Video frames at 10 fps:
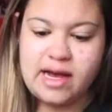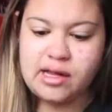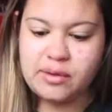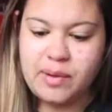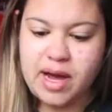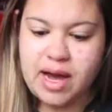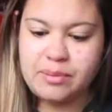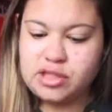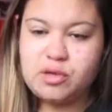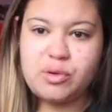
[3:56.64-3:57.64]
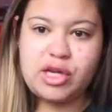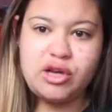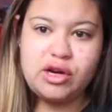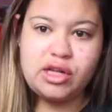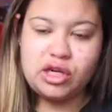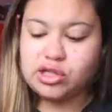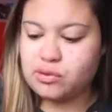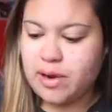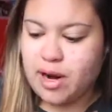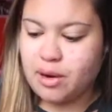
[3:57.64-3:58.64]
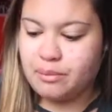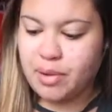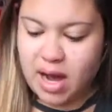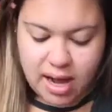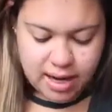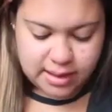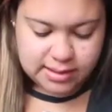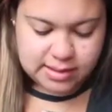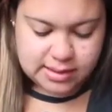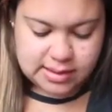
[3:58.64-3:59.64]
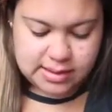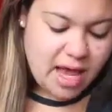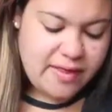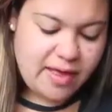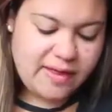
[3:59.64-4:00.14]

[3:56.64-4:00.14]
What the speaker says: Colourpop. Super cute in a little square box. And then